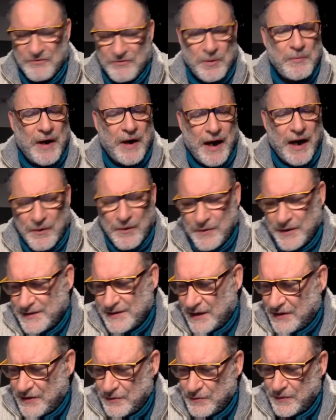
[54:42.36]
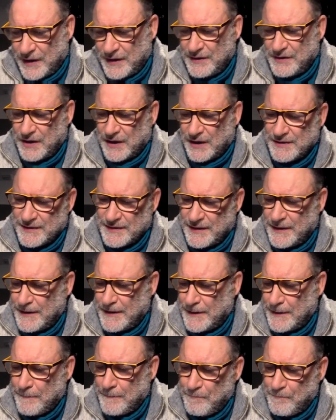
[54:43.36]
from Aretz that you read just
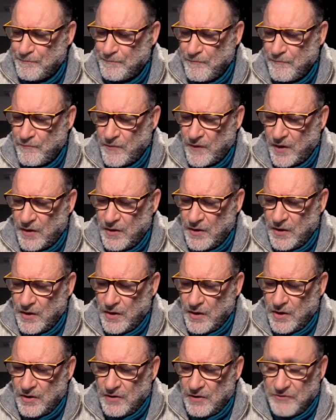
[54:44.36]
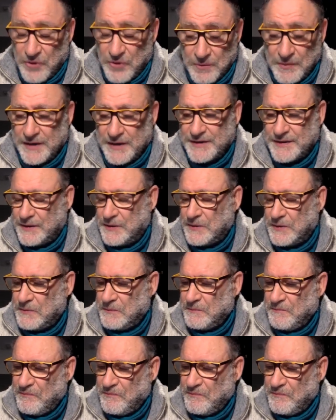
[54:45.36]
a few minutes ago.